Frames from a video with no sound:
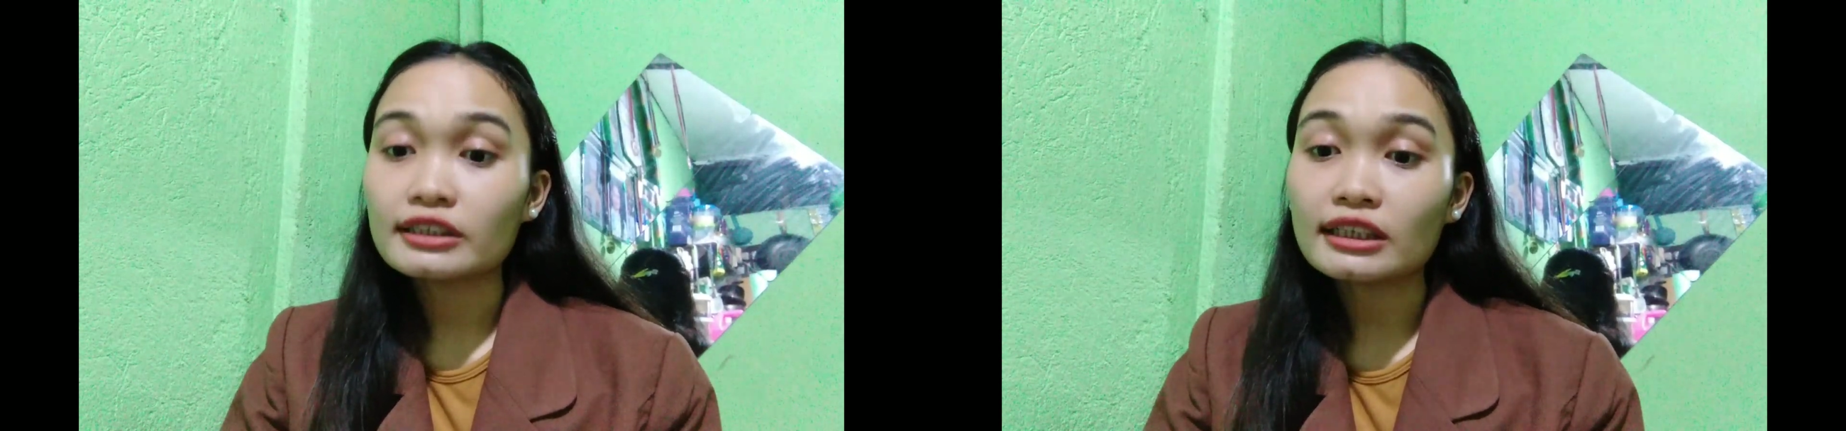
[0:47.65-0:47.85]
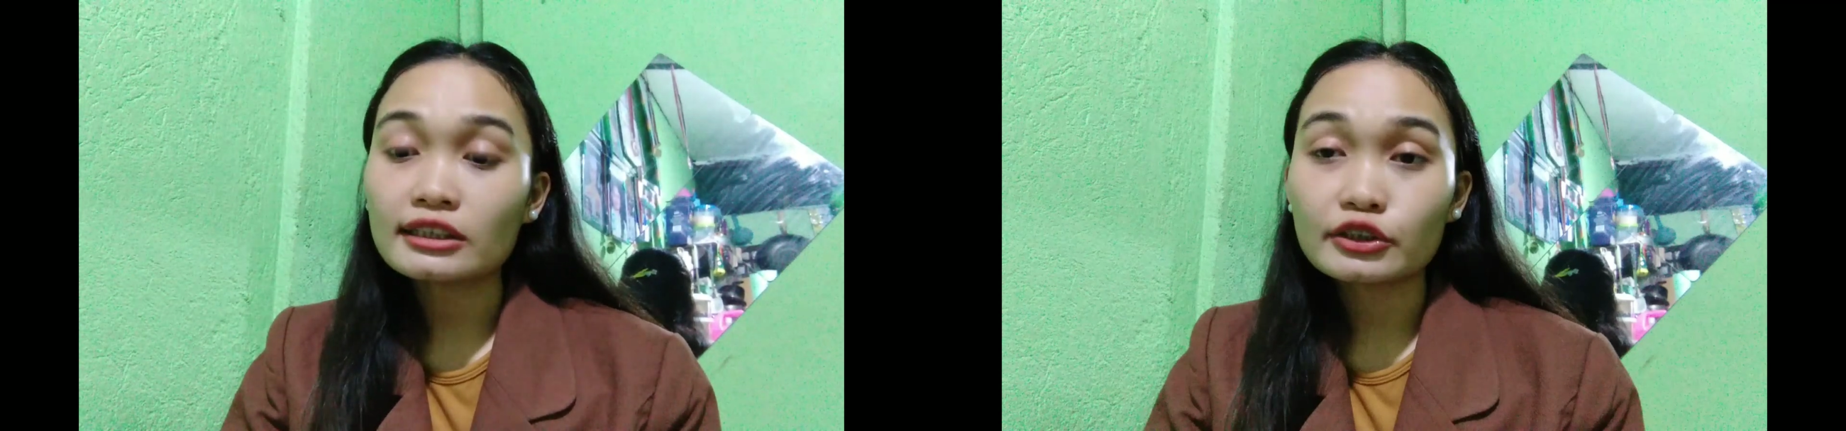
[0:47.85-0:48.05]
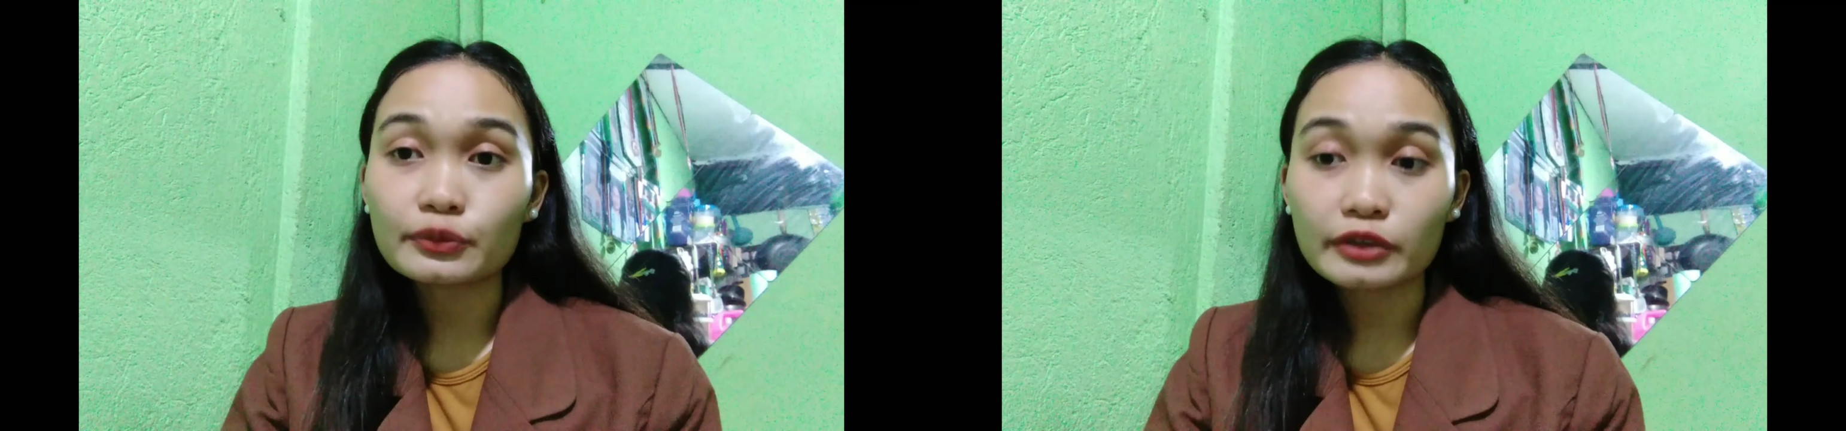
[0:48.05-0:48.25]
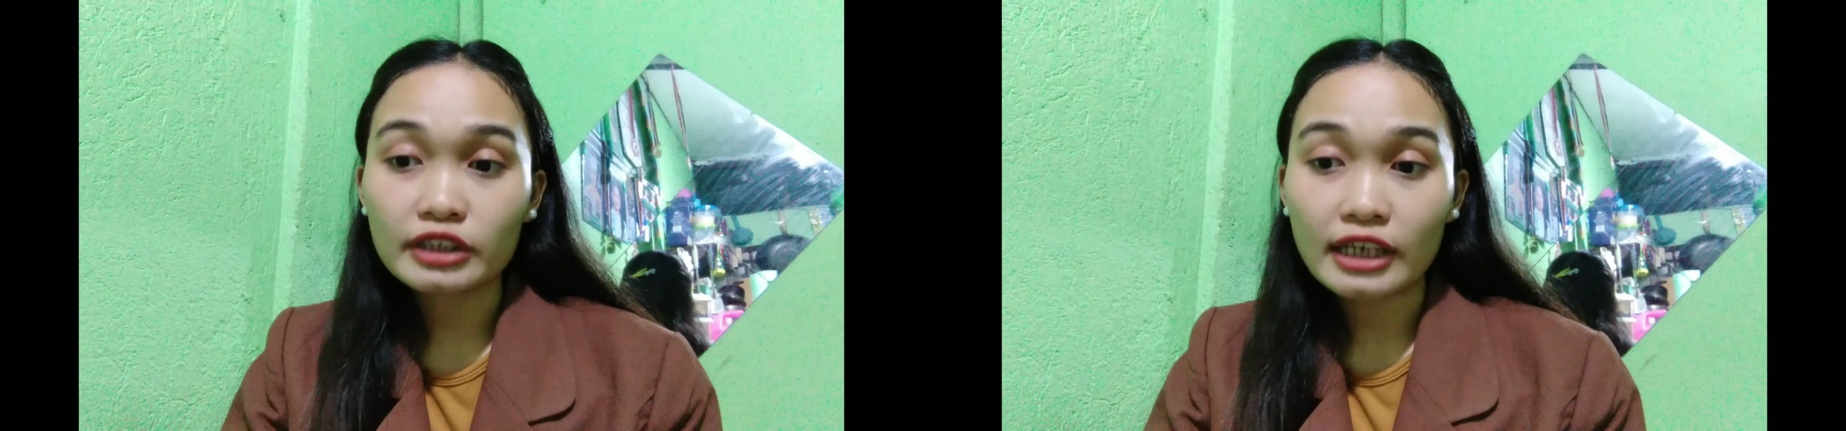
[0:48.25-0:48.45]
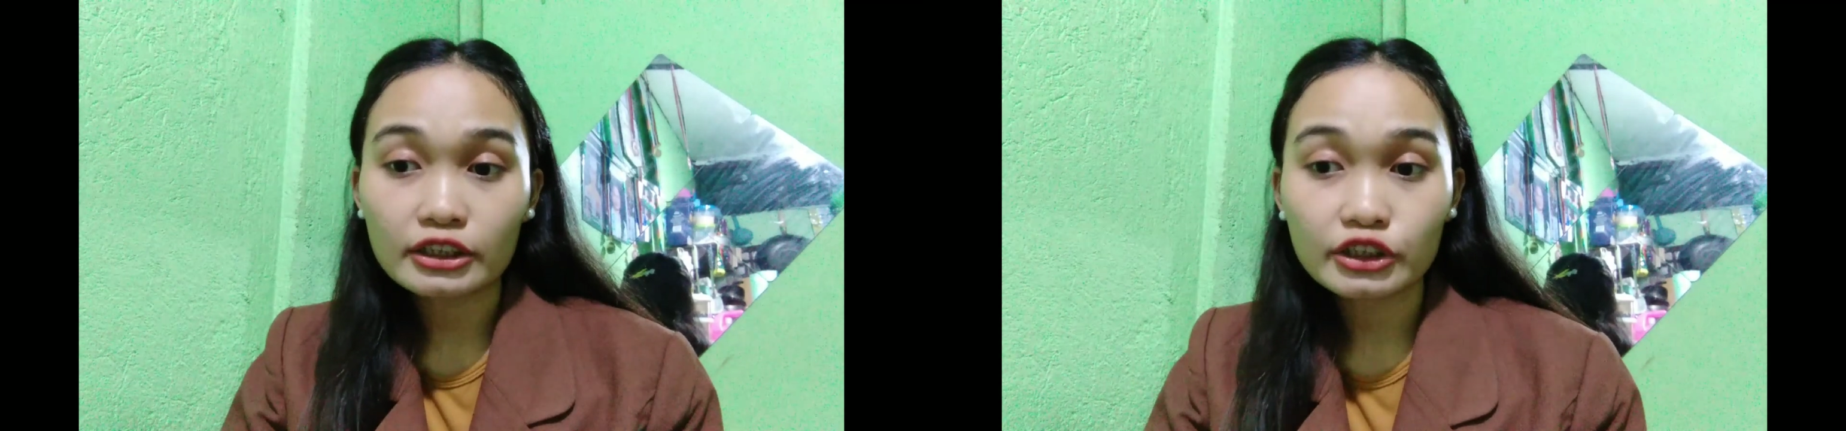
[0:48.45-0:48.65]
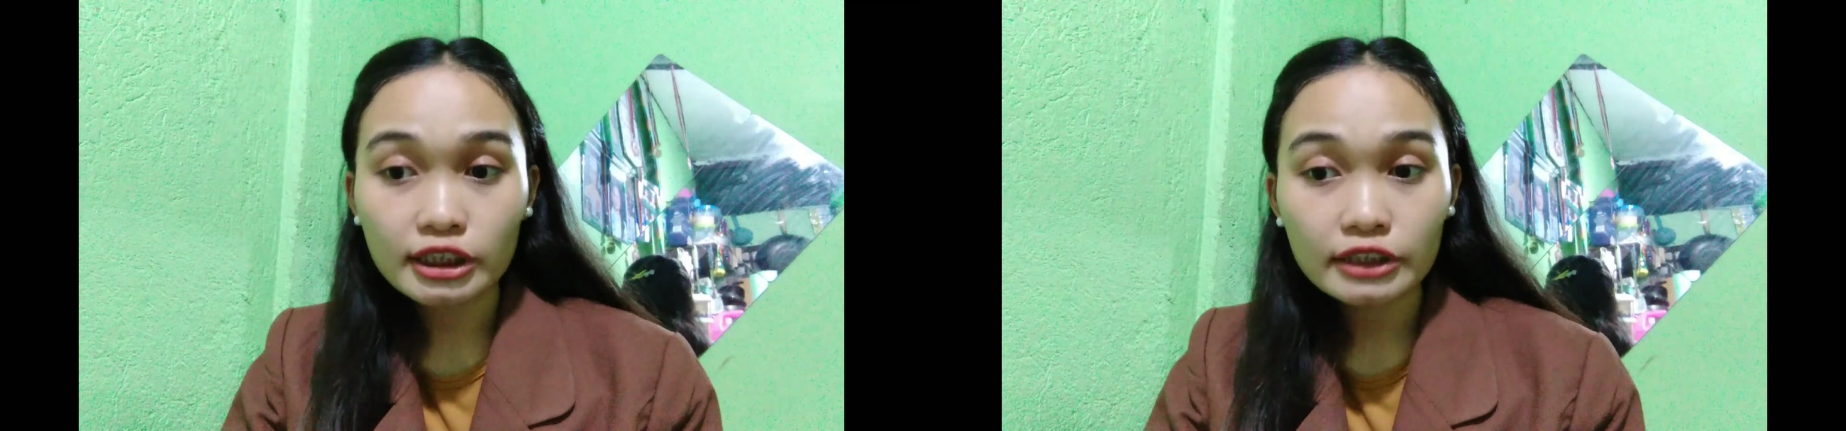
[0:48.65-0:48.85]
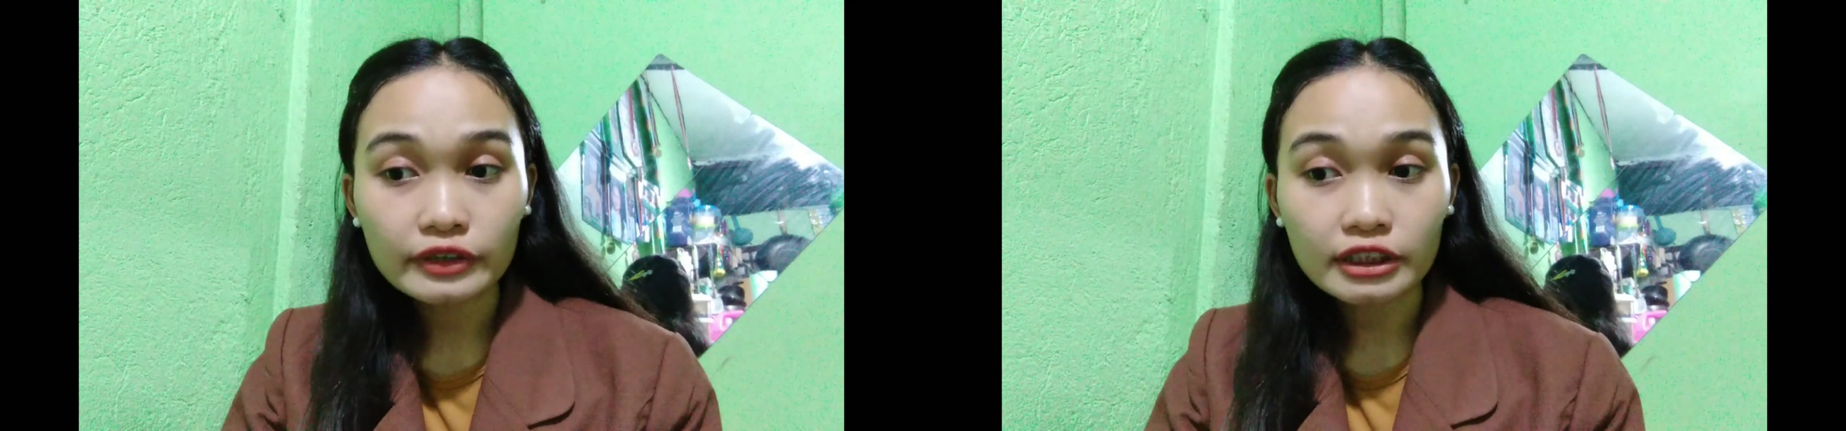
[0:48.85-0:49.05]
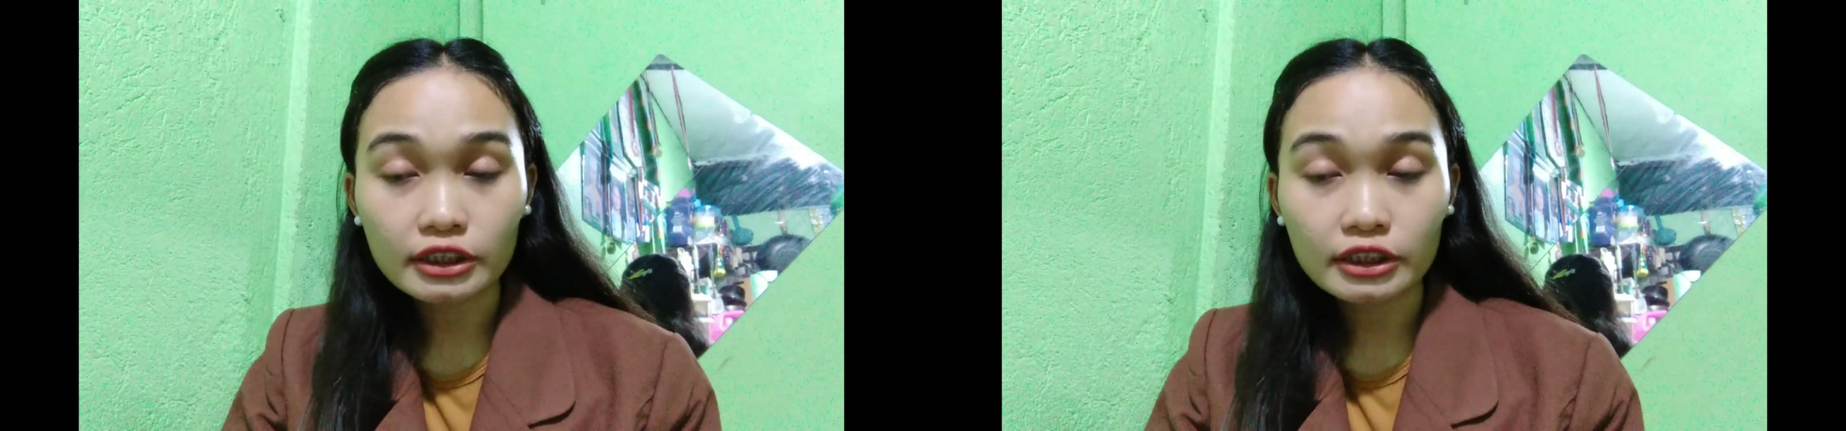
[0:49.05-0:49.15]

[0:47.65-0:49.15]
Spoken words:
seeks to protect children